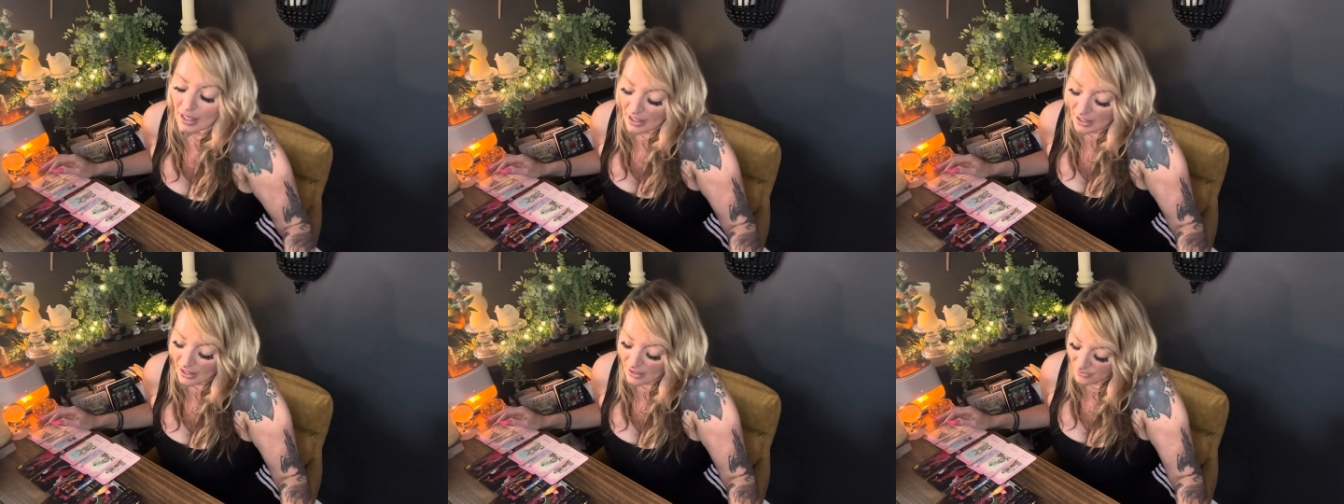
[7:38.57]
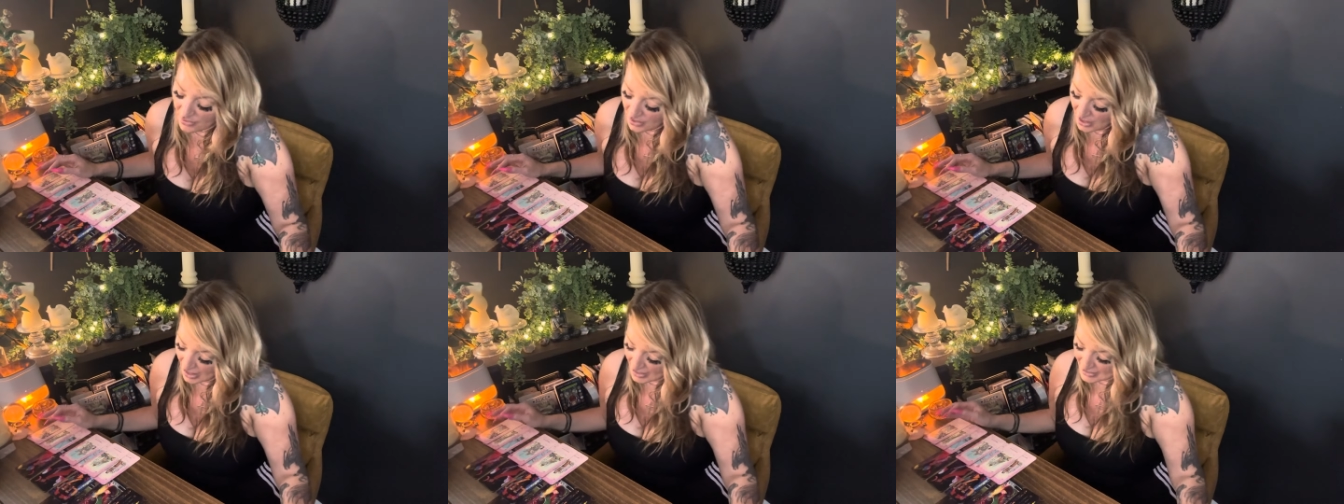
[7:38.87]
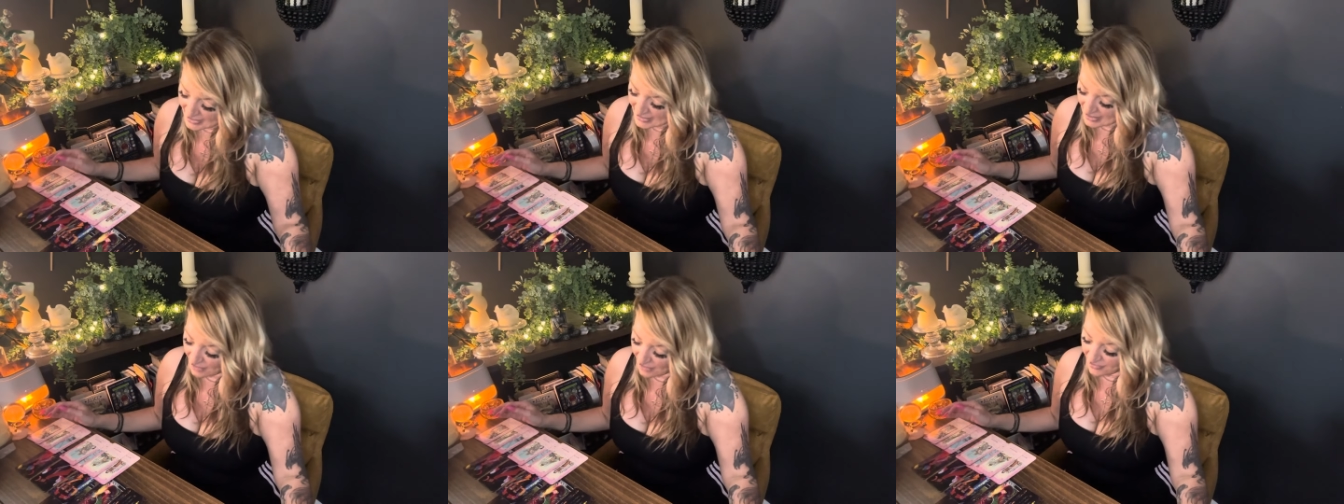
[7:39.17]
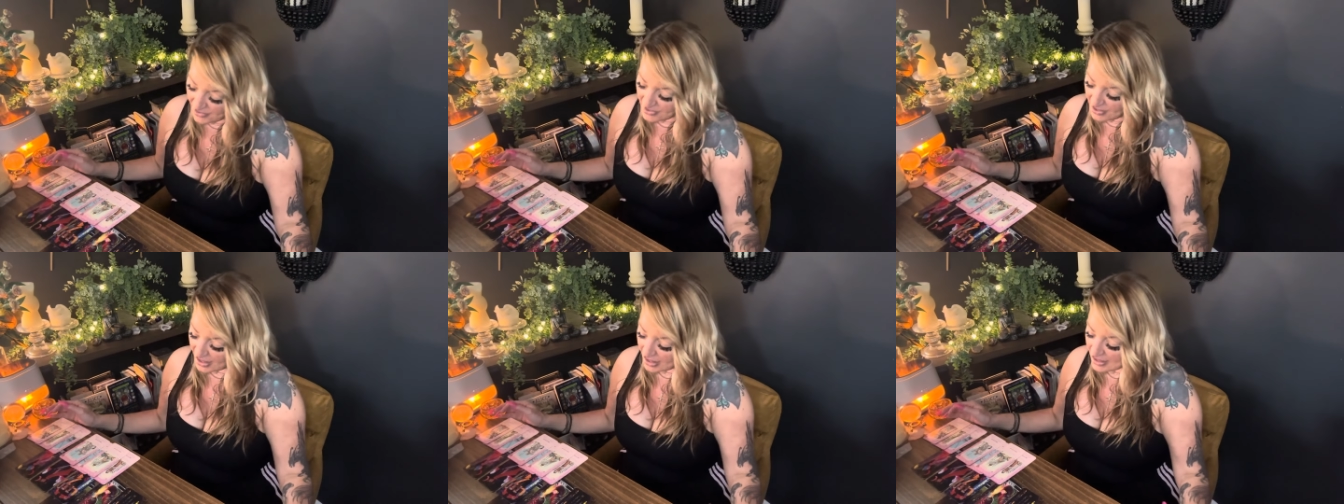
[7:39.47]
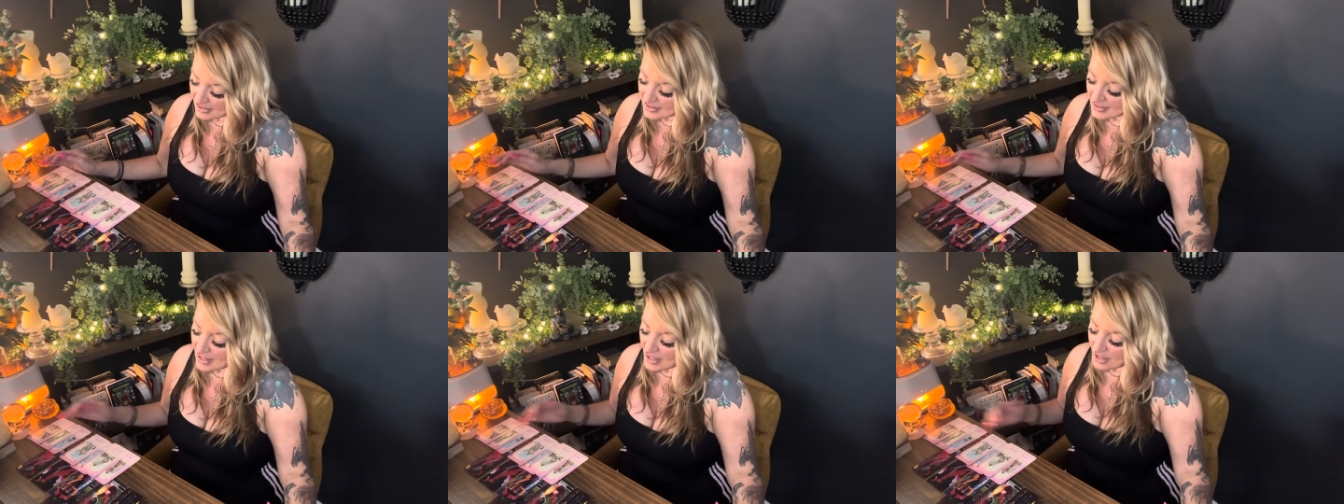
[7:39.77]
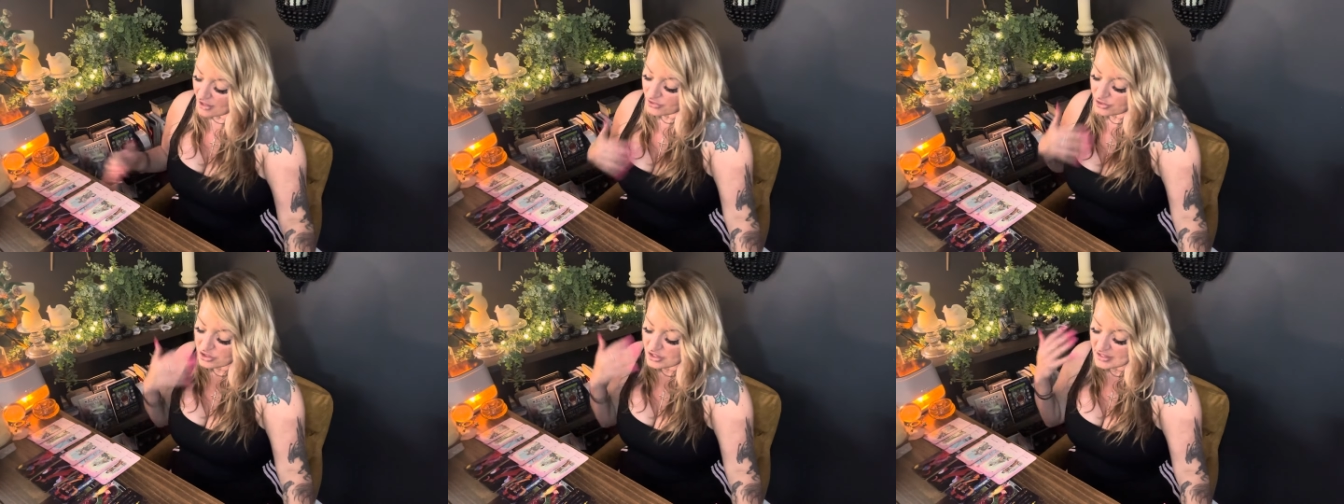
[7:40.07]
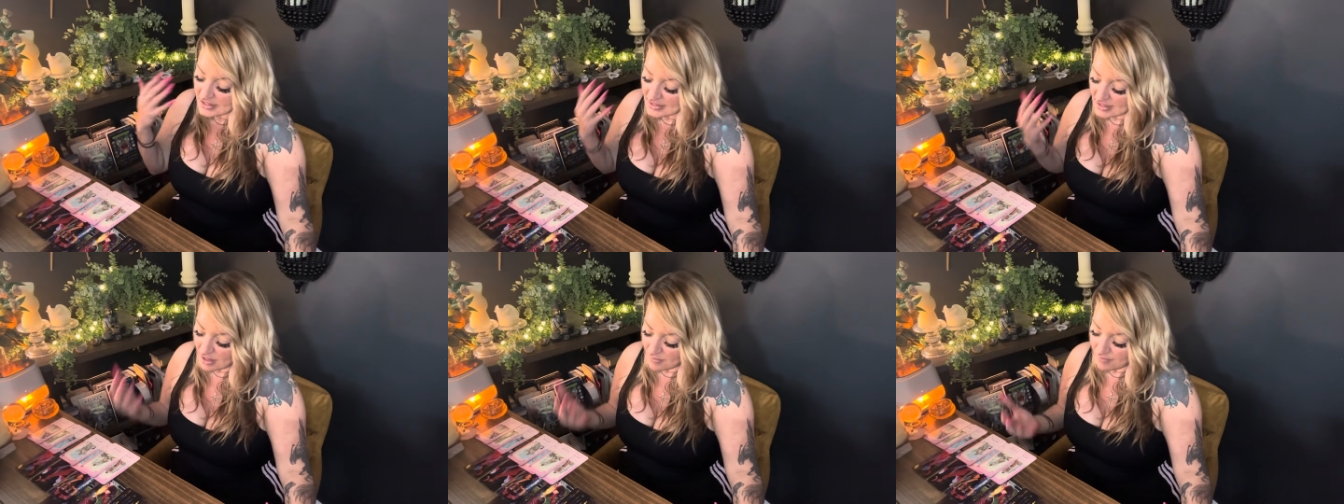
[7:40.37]
In the next seven days, there's
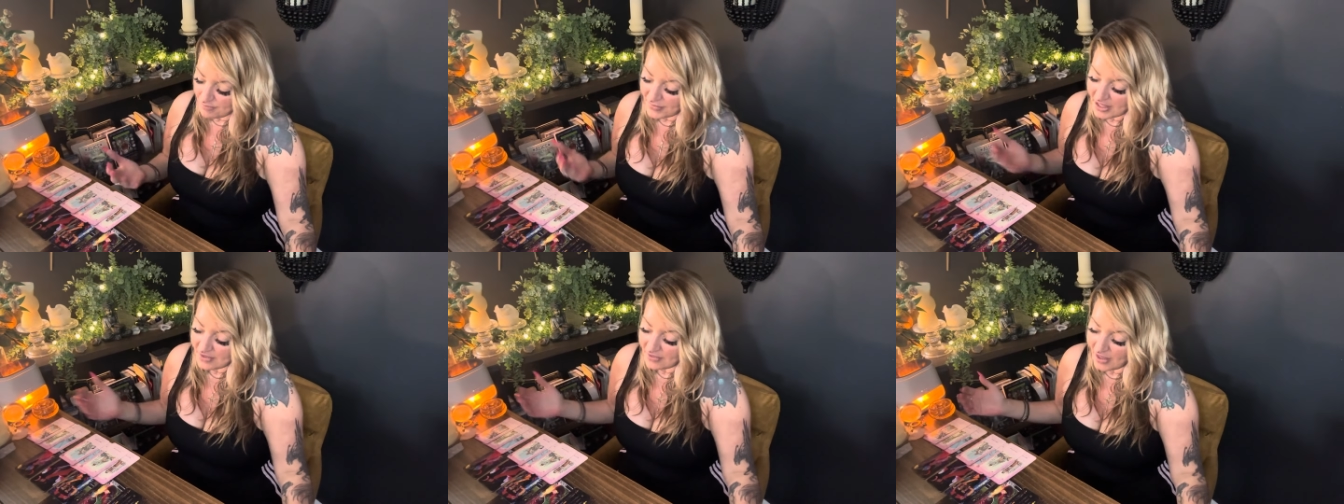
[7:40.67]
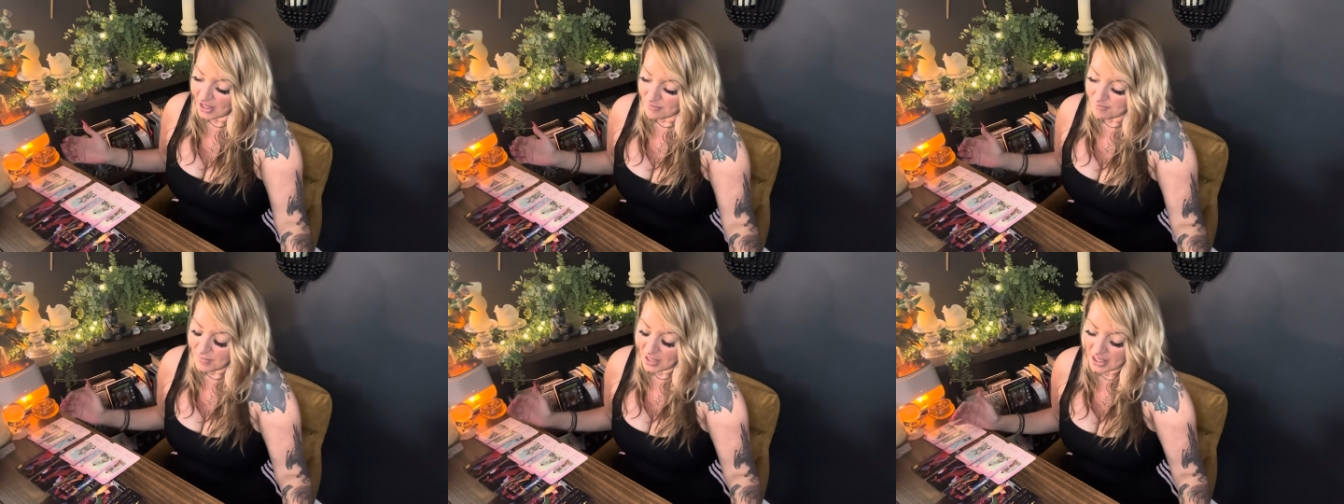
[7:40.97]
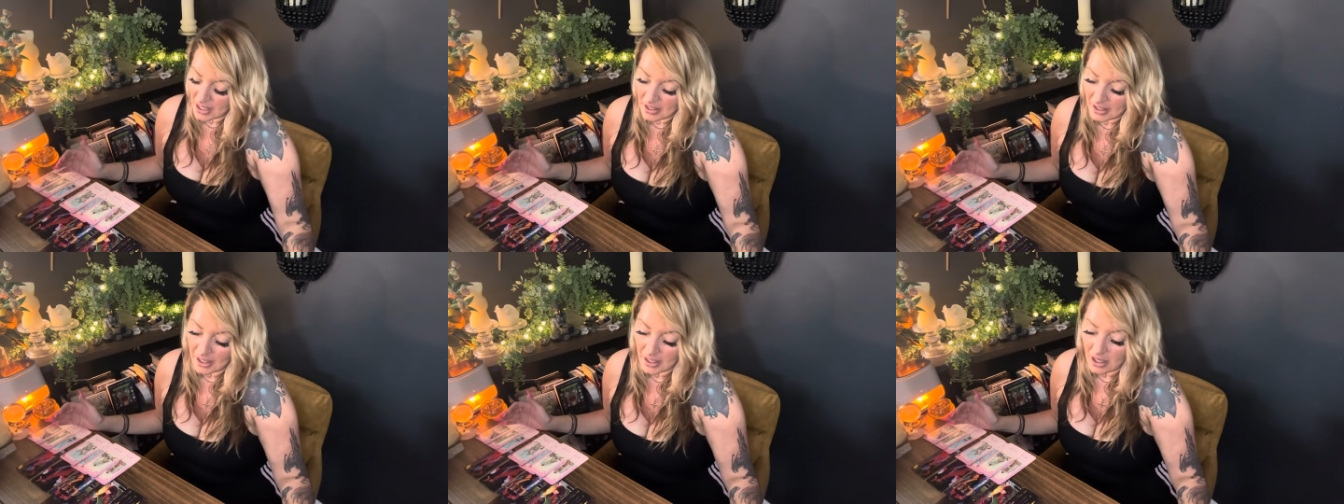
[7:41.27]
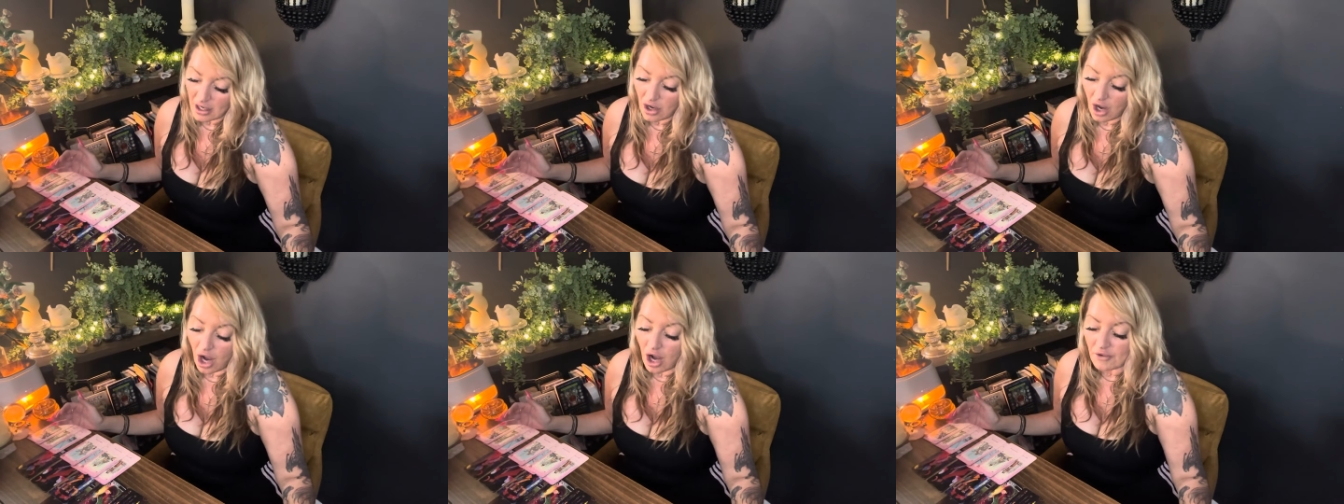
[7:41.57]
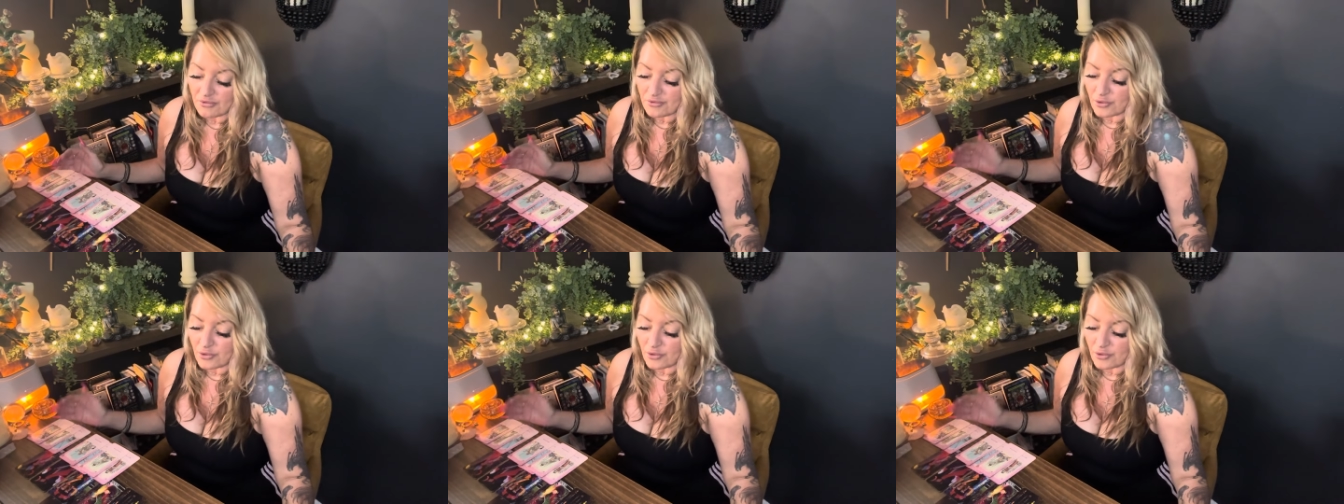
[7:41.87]
something that may kick off,